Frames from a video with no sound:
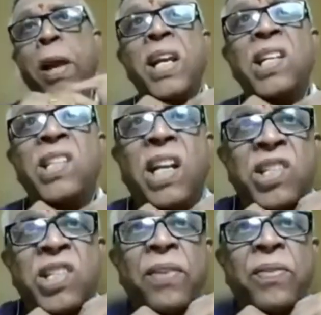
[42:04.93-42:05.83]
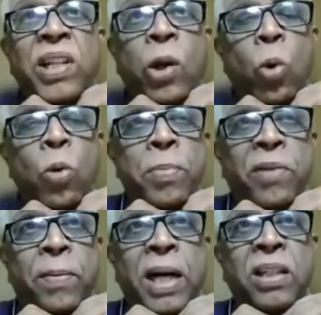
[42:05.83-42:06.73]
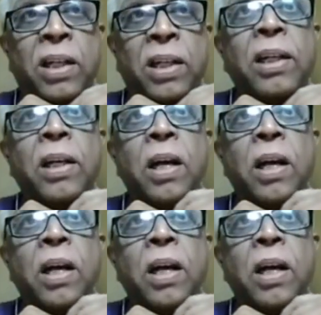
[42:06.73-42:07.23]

baby is conceived in the womb of a mother,